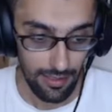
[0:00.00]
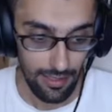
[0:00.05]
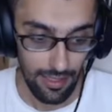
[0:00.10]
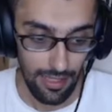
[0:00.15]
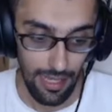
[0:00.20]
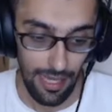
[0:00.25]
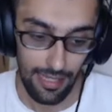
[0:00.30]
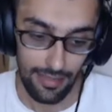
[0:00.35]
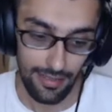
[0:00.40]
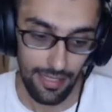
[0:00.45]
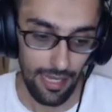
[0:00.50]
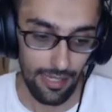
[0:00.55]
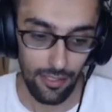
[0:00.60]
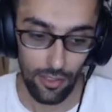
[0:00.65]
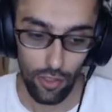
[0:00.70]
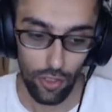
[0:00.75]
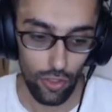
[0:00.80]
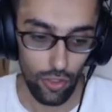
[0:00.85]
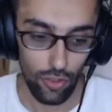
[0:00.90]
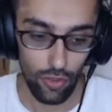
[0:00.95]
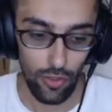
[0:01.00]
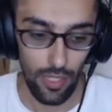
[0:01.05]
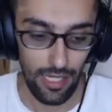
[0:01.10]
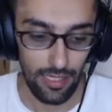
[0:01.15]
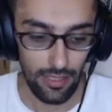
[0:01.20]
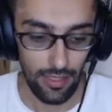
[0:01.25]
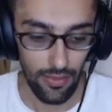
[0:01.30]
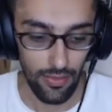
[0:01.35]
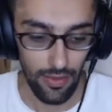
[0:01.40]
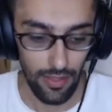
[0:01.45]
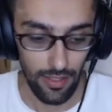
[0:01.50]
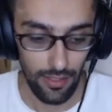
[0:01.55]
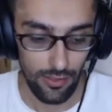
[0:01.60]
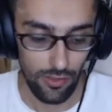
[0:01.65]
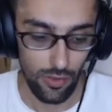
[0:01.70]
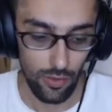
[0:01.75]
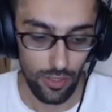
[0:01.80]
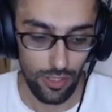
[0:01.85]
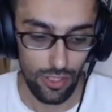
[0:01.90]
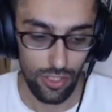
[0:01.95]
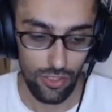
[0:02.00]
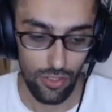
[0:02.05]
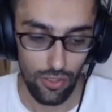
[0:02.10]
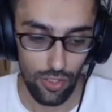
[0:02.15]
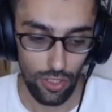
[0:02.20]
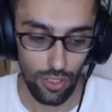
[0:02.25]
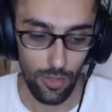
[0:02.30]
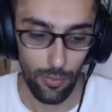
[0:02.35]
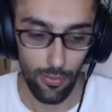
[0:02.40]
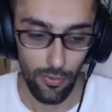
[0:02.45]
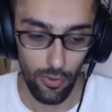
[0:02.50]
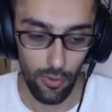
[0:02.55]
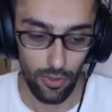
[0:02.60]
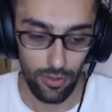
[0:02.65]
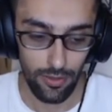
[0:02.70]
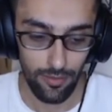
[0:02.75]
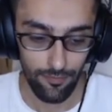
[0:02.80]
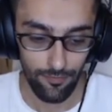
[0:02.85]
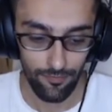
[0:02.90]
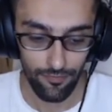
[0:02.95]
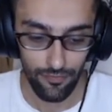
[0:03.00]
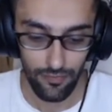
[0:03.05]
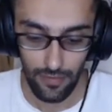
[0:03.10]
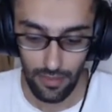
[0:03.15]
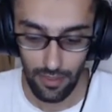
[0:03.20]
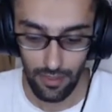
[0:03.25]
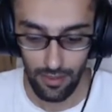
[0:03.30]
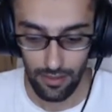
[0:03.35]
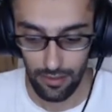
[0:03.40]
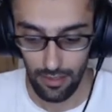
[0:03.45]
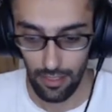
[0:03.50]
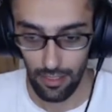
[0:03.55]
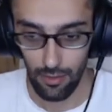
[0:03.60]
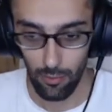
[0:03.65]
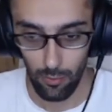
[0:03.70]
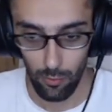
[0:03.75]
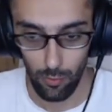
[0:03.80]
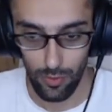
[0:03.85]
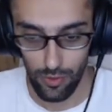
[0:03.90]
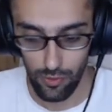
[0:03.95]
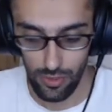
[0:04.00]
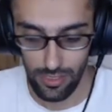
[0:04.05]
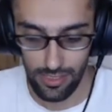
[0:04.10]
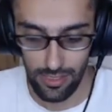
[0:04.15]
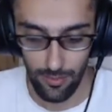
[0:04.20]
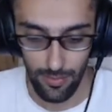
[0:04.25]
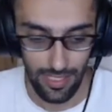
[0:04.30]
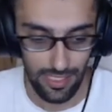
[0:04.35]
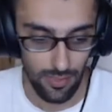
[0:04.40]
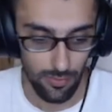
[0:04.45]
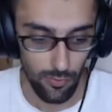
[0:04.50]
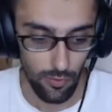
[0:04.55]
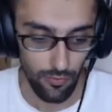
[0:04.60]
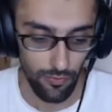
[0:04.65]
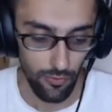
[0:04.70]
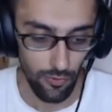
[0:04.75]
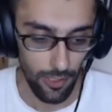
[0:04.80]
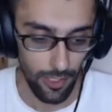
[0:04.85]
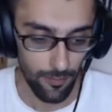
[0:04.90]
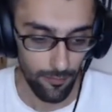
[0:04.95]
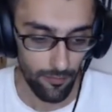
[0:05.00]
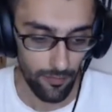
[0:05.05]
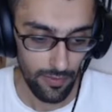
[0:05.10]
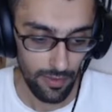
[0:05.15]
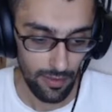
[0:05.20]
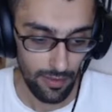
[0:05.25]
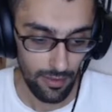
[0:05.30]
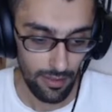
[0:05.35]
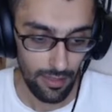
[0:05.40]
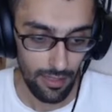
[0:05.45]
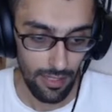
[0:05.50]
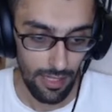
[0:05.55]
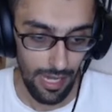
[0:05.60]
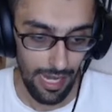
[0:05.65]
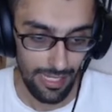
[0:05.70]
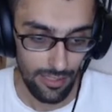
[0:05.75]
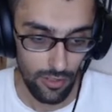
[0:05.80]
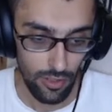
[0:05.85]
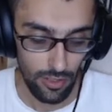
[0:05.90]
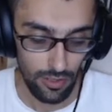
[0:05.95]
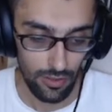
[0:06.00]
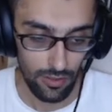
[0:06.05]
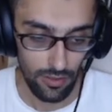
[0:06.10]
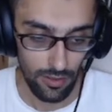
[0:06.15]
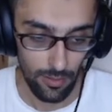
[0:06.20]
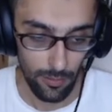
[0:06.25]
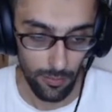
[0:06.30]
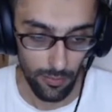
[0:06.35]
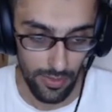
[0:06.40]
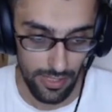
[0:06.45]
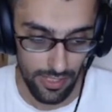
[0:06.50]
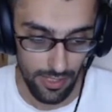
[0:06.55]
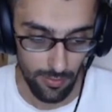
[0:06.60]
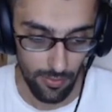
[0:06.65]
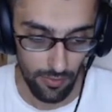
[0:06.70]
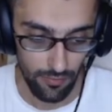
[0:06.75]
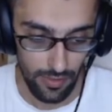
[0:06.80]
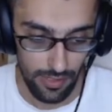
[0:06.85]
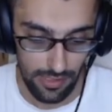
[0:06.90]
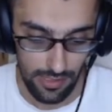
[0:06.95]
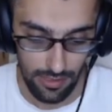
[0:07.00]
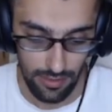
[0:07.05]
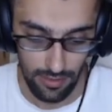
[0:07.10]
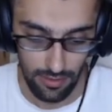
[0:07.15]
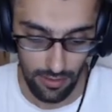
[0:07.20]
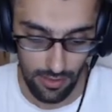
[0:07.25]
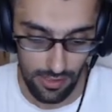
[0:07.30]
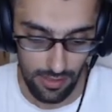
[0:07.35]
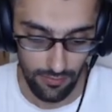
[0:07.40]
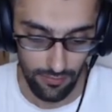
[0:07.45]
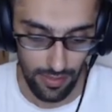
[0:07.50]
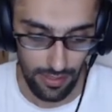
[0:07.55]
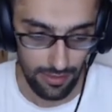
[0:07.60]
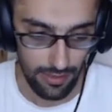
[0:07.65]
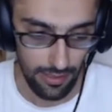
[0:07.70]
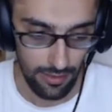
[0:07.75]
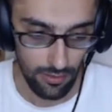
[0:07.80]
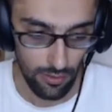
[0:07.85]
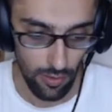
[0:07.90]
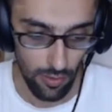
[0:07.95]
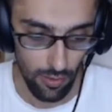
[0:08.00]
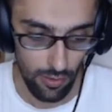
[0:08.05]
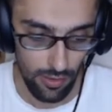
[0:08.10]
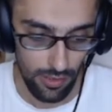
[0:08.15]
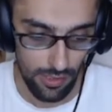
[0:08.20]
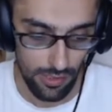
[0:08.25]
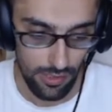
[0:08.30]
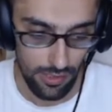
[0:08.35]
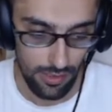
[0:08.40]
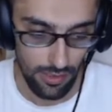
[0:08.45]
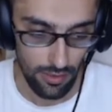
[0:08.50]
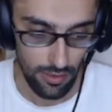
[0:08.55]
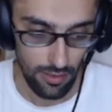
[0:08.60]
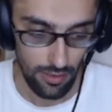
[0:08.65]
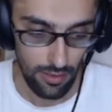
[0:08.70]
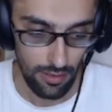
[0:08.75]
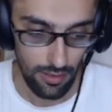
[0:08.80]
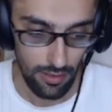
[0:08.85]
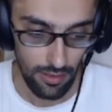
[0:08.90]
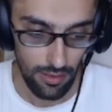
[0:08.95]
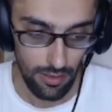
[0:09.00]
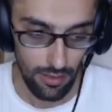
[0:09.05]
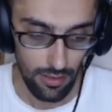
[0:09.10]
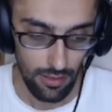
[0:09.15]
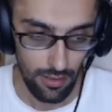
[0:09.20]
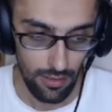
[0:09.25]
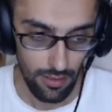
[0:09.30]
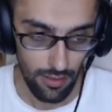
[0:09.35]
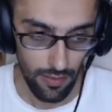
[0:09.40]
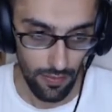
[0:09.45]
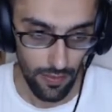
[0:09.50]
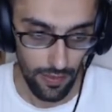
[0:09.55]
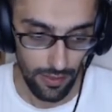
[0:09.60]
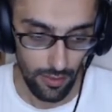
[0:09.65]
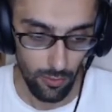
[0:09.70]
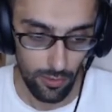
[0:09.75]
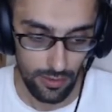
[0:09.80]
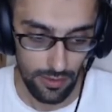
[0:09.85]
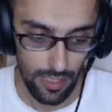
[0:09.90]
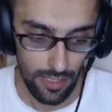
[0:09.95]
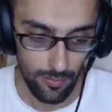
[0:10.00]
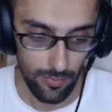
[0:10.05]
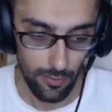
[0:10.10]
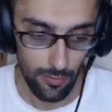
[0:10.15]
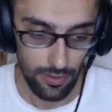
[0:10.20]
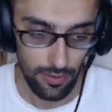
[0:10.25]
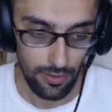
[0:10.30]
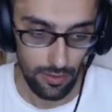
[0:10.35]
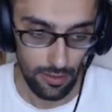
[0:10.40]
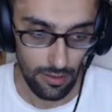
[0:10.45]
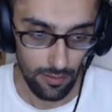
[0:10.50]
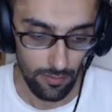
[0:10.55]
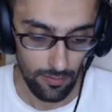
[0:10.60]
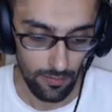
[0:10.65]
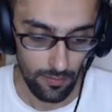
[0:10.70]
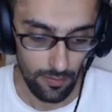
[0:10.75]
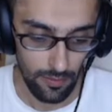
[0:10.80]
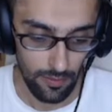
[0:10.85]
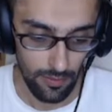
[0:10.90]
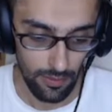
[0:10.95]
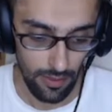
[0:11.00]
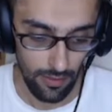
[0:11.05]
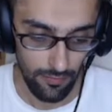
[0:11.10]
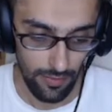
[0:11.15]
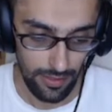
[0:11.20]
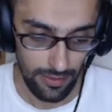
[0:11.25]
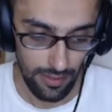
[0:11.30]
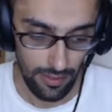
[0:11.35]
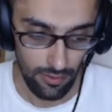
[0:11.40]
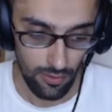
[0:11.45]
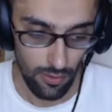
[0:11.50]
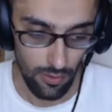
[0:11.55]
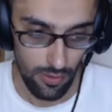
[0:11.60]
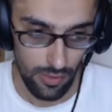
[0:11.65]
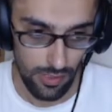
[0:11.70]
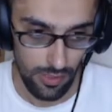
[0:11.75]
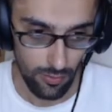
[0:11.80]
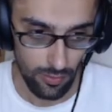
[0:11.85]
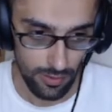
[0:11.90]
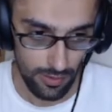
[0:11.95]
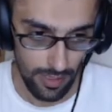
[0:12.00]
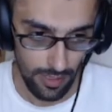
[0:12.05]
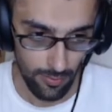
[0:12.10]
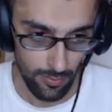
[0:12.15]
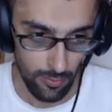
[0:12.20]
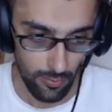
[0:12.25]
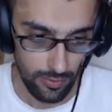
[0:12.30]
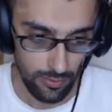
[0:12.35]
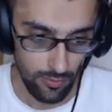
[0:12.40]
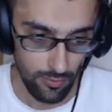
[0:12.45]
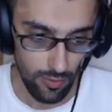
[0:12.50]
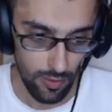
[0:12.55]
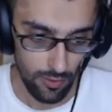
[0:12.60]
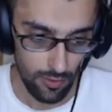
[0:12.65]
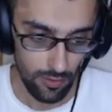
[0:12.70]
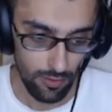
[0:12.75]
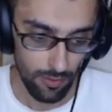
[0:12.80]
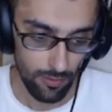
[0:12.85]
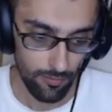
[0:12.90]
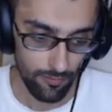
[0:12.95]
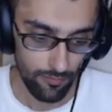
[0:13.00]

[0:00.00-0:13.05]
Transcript: And yeah, you couldn't do anything, so he just took a pawn, which was the best move for him. I took the bishop, obviously, because if I take the horse, then he will take me with the... If I take the horse, he will take me with the rook.